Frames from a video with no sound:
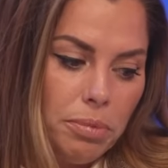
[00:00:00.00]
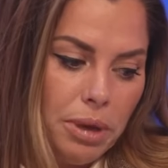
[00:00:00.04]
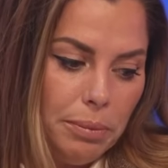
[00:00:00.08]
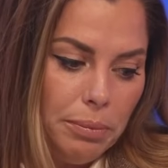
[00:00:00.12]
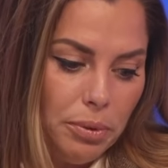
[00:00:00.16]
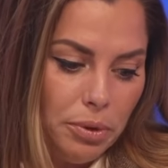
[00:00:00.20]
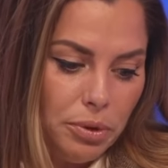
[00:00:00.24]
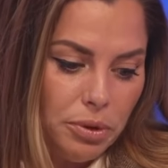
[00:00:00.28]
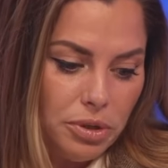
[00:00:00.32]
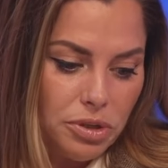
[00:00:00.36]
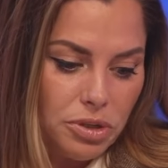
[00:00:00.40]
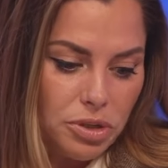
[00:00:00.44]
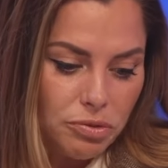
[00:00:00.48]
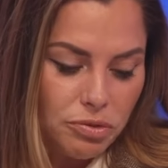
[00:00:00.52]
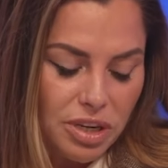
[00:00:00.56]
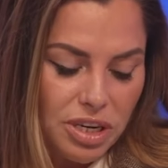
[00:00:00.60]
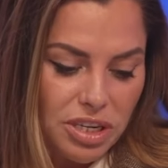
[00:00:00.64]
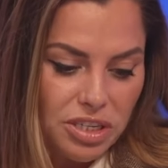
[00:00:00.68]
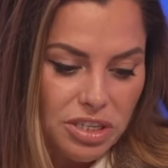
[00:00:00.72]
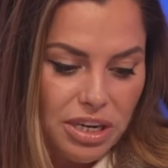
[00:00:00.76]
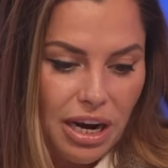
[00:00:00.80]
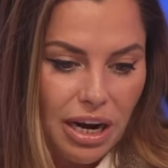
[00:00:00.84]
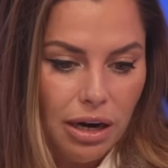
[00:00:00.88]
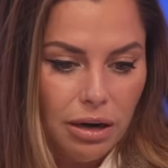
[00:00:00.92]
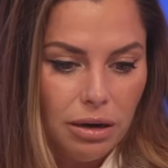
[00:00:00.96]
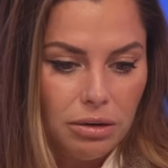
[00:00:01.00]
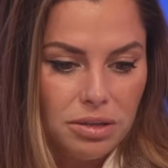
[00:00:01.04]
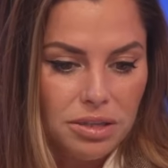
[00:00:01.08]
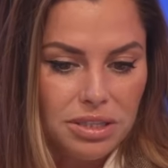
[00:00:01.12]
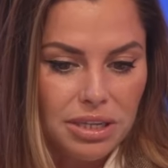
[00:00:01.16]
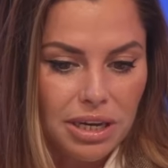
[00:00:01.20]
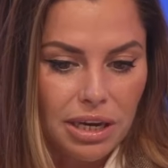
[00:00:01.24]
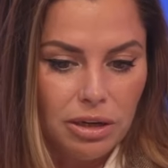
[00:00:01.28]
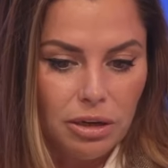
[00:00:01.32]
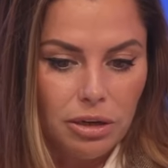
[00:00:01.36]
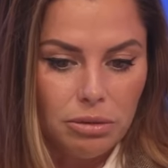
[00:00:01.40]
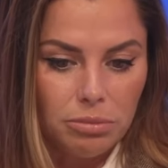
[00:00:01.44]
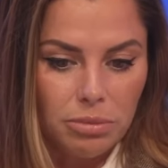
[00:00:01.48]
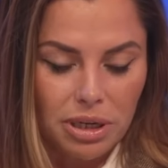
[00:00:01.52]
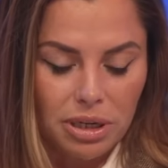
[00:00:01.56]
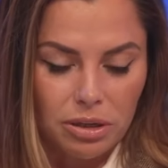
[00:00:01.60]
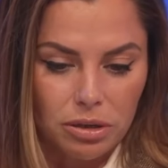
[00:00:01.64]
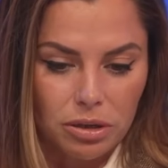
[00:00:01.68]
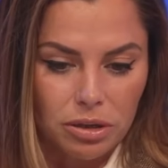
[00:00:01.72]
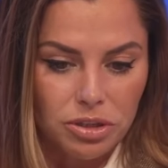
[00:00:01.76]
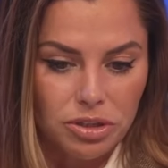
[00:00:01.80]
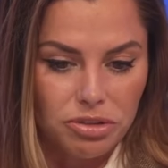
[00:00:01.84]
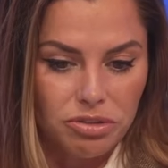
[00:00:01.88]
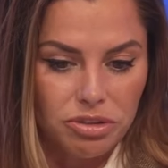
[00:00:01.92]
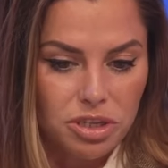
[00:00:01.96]
of people that's reached out saying, oh my
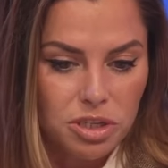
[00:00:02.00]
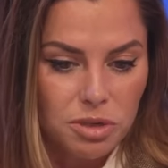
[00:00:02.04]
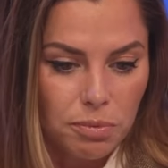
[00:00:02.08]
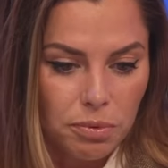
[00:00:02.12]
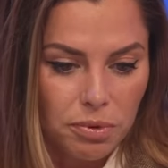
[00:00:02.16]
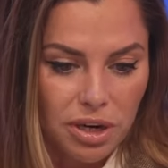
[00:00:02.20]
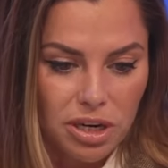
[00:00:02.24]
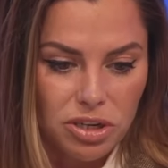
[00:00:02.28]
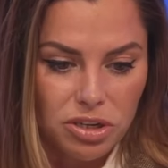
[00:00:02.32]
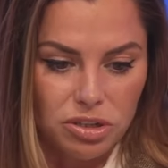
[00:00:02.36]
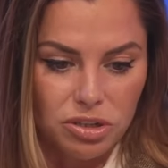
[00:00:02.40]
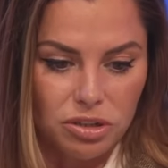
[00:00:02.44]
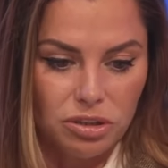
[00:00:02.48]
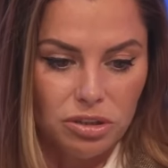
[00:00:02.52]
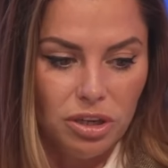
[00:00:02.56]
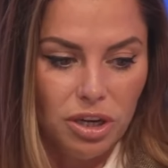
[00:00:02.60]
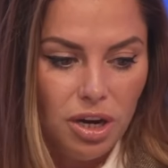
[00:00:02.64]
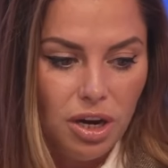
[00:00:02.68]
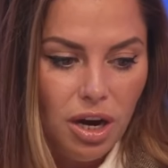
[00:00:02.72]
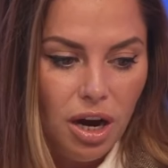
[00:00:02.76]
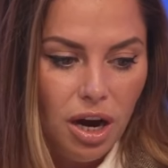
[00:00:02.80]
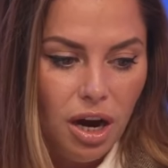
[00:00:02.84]
God, you're an inspiration.